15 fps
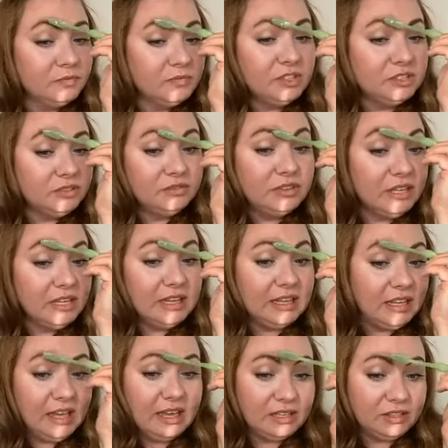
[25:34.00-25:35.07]
really
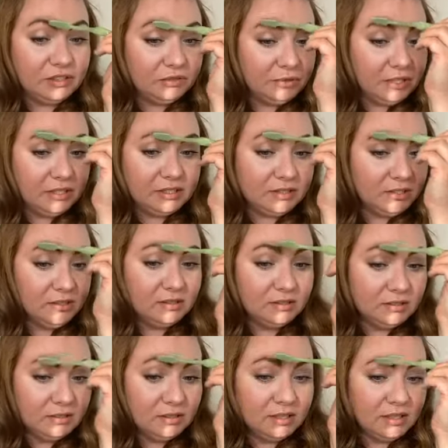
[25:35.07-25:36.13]
get to it
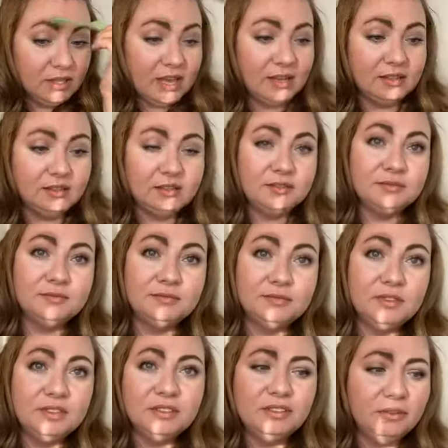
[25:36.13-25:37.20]
like that.
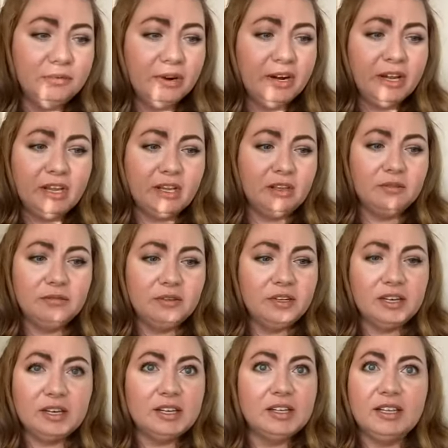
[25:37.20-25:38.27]
Don't worry, we're
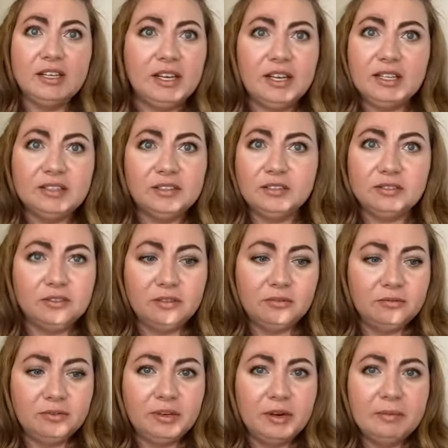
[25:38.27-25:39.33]
gonna clean it, so
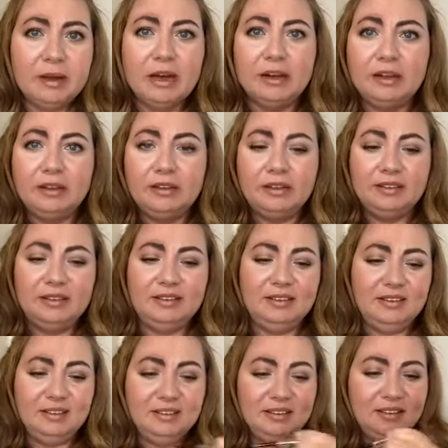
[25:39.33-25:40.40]
don't worry about it.
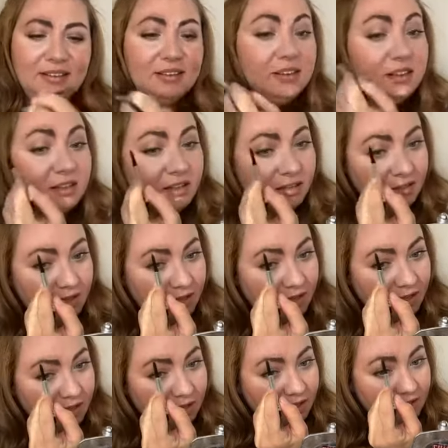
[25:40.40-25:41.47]
And
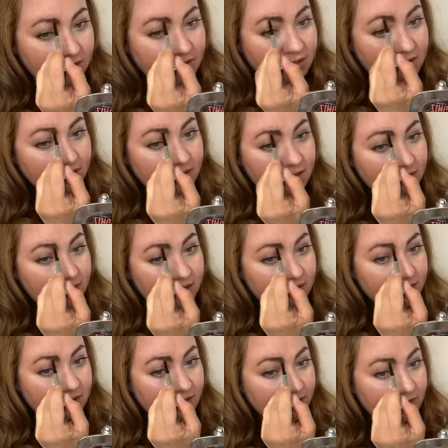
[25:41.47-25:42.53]
I'm just gonna
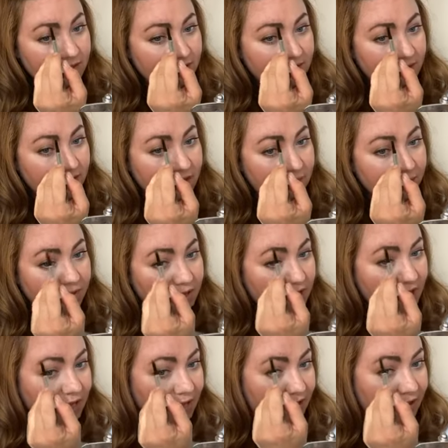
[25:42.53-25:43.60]

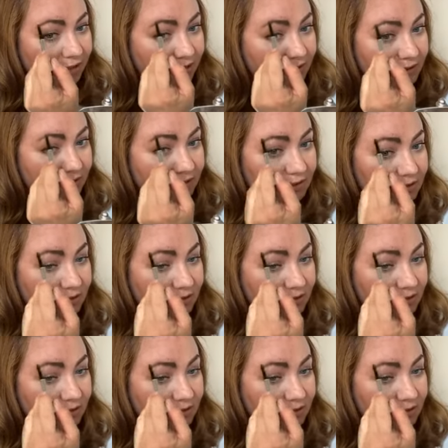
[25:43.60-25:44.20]
apply it,